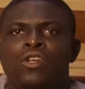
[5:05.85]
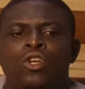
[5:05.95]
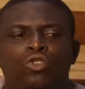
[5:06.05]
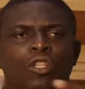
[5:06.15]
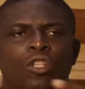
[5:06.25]

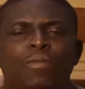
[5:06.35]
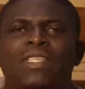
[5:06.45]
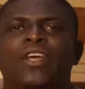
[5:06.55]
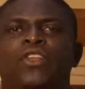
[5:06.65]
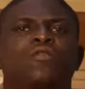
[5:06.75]
So it means
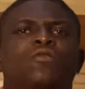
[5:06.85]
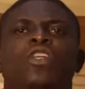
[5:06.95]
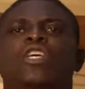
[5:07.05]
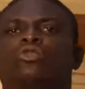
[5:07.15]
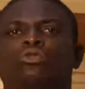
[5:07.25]
that you don't even
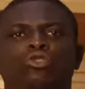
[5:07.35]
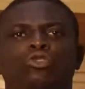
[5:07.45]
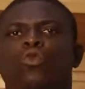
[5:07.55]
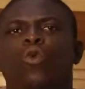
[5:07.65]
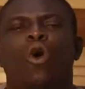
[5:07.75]
need to
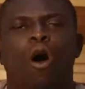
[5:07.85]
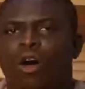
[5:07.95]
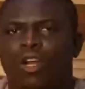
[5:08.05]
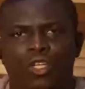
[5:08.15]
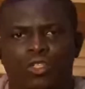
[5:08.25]
do
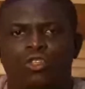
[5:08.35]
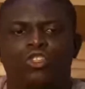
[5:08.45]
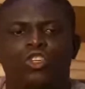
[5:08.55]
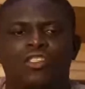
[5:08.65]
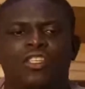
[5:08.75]
all. You
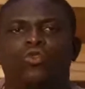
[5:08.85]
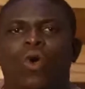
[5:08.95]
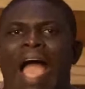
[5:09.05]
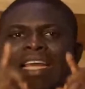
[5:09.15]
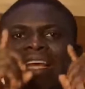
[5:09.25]
just need to
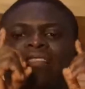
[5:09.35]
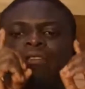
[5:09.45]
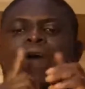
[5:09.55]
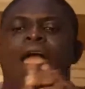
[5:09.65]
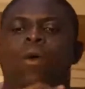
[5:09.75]

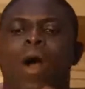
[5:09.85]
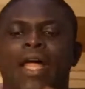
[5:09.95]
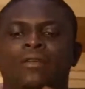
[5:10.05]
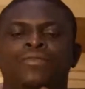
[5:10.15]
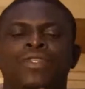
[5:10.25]
identify
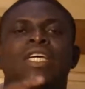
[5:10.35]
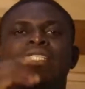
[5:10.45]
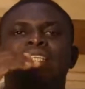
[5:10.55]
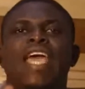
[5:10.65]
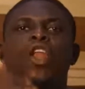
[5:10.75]
one,
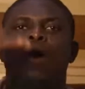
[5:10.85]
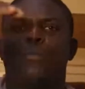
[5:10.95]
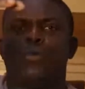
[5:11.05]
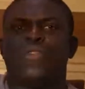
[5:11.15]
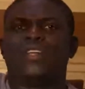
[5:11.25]
scale up
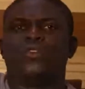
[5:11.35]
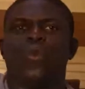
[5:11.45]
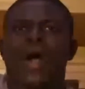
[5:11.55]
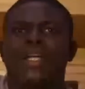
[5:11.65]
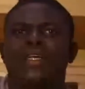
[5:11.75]
with that
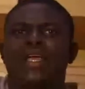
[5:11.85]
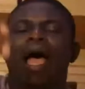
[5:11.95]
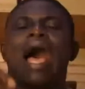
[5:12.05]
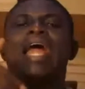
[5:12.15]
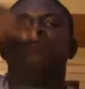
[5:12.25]
one,
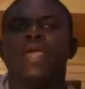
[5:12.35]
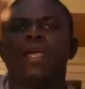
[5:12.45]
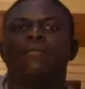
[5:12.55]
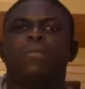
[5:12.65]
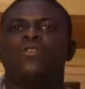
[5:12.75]
and make
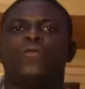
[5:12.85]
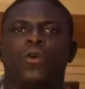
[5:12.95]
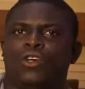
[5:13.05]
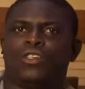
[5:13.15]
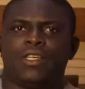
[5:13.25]
money for
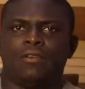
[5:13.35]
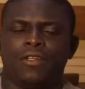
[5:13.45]
yourself.